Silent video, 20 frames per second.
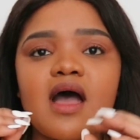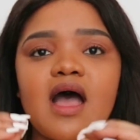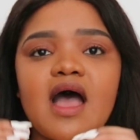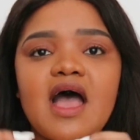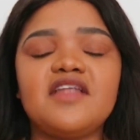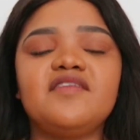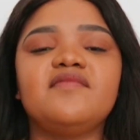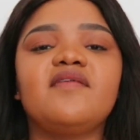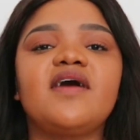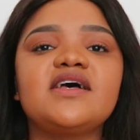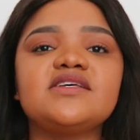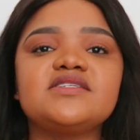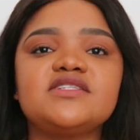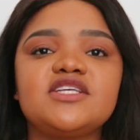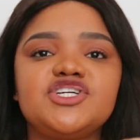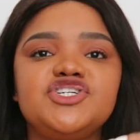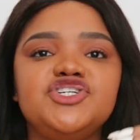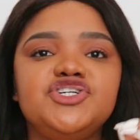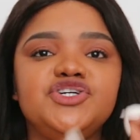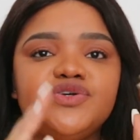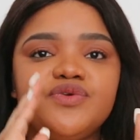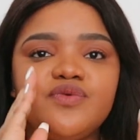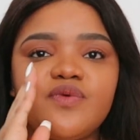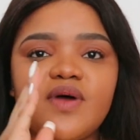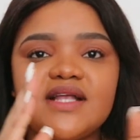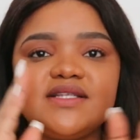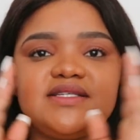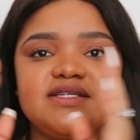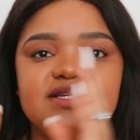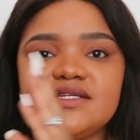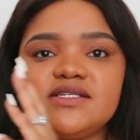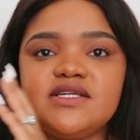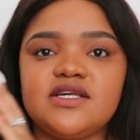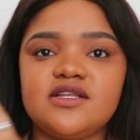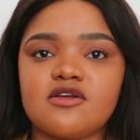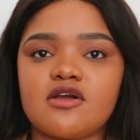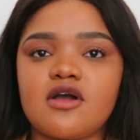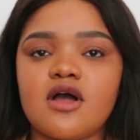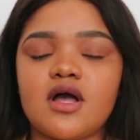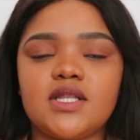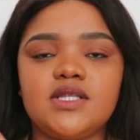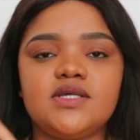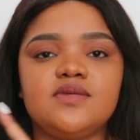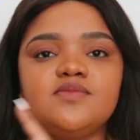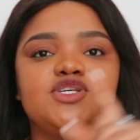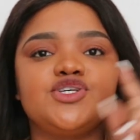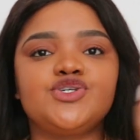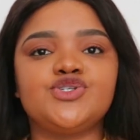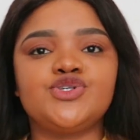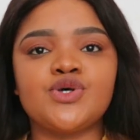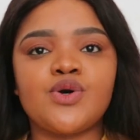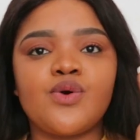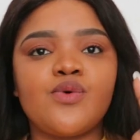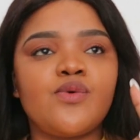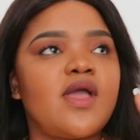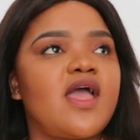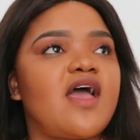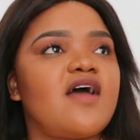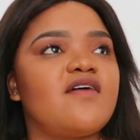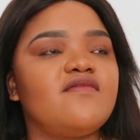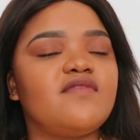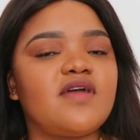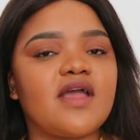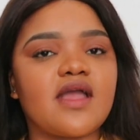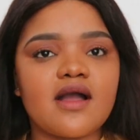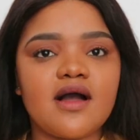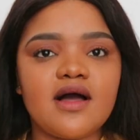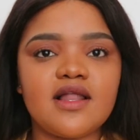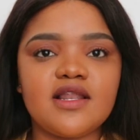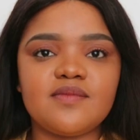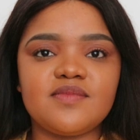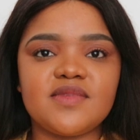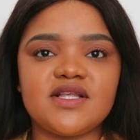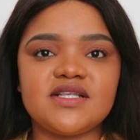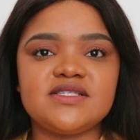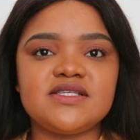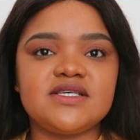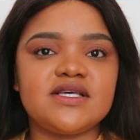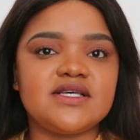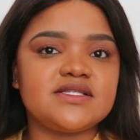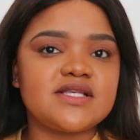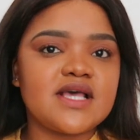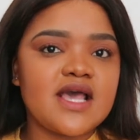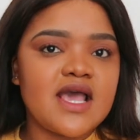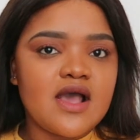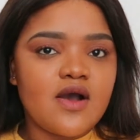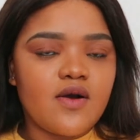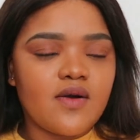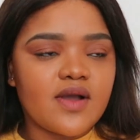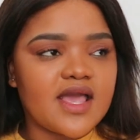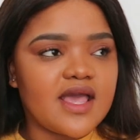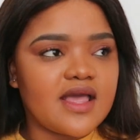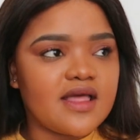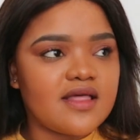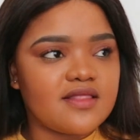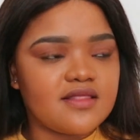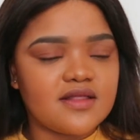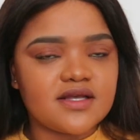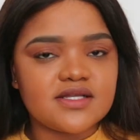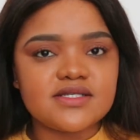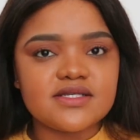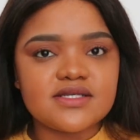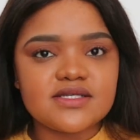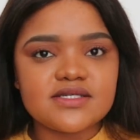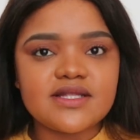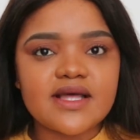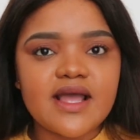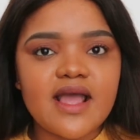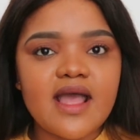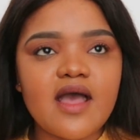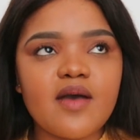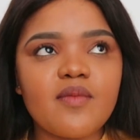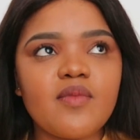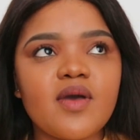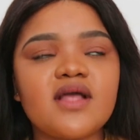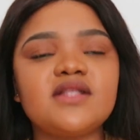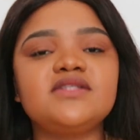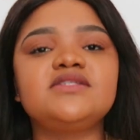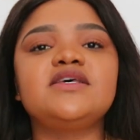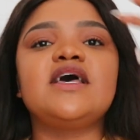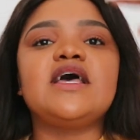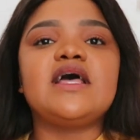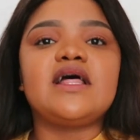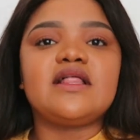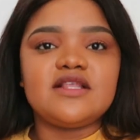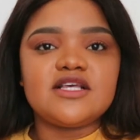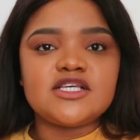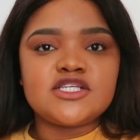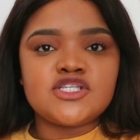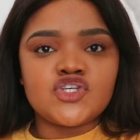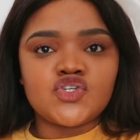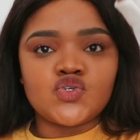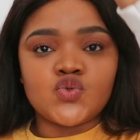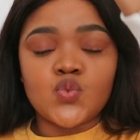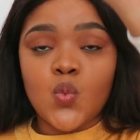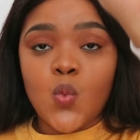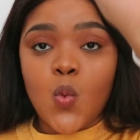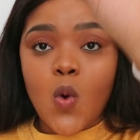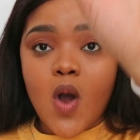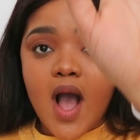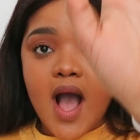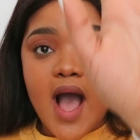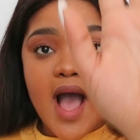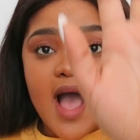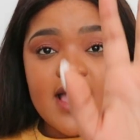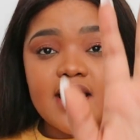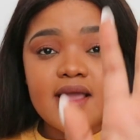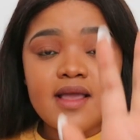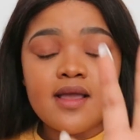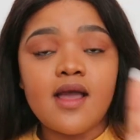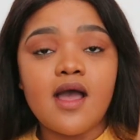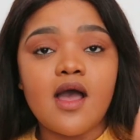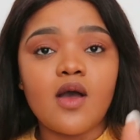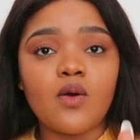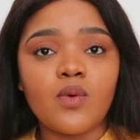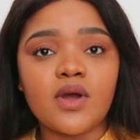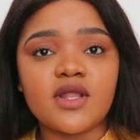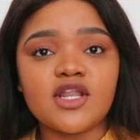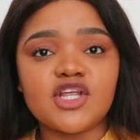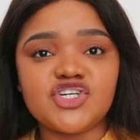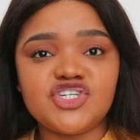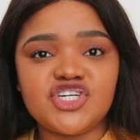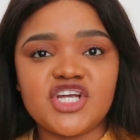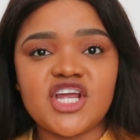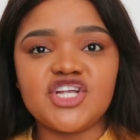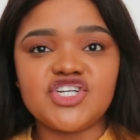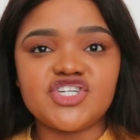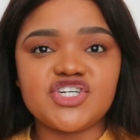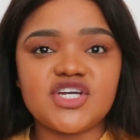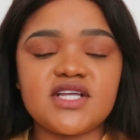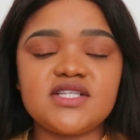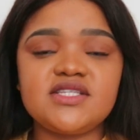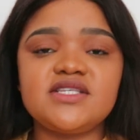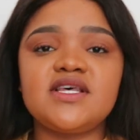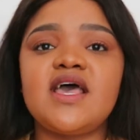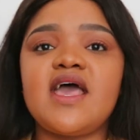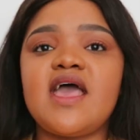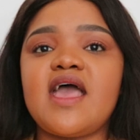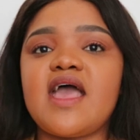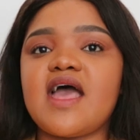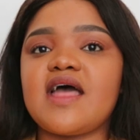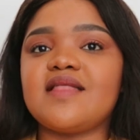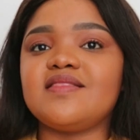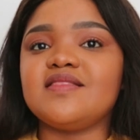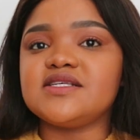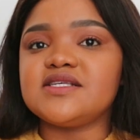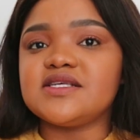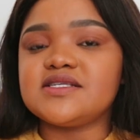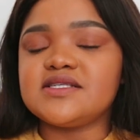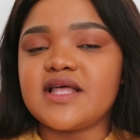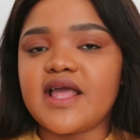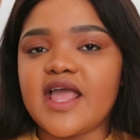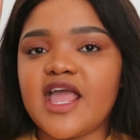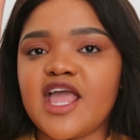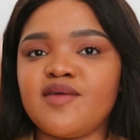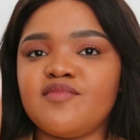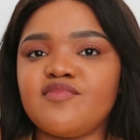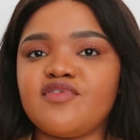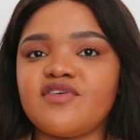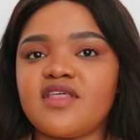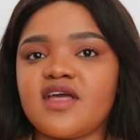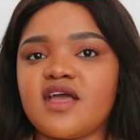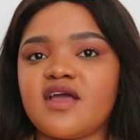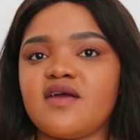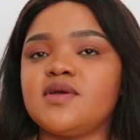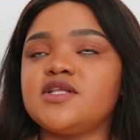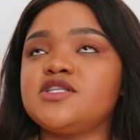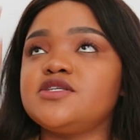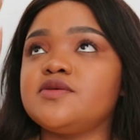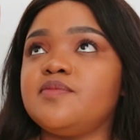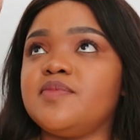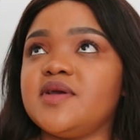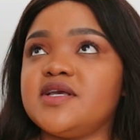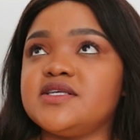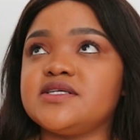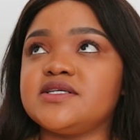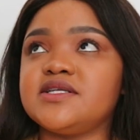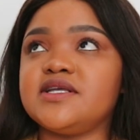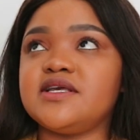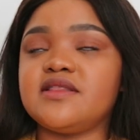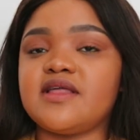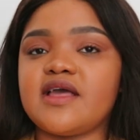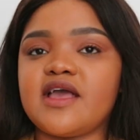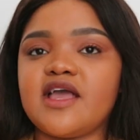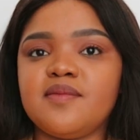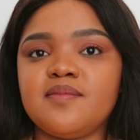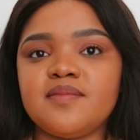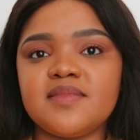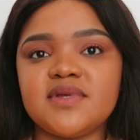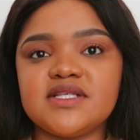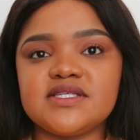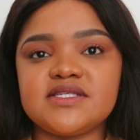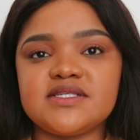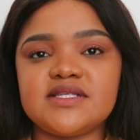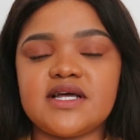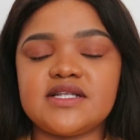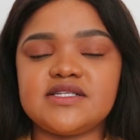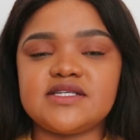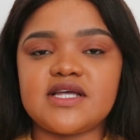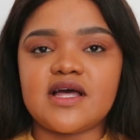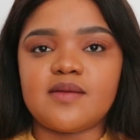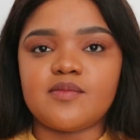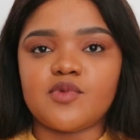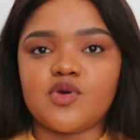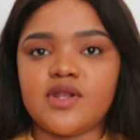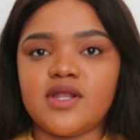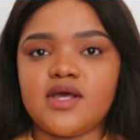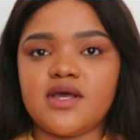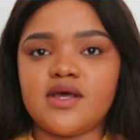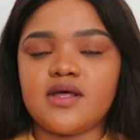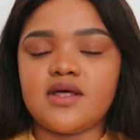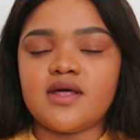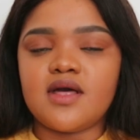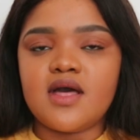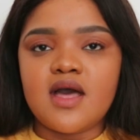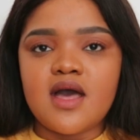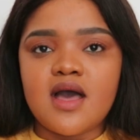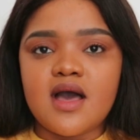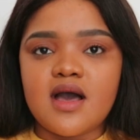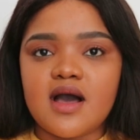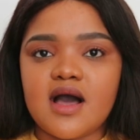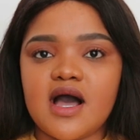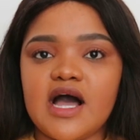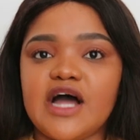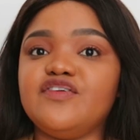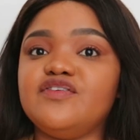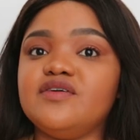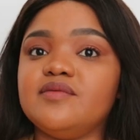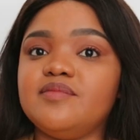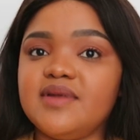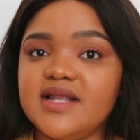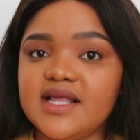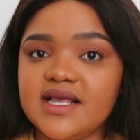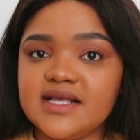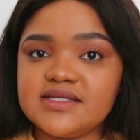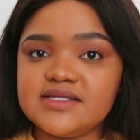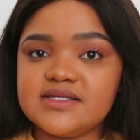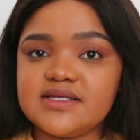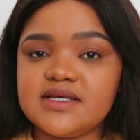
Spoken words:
I advise that you write it in columns. So have a column that says, okay, this is the habit, this is why I want to change it, and this is the aim for the habit. Basically, the aim means that I'm gonna replace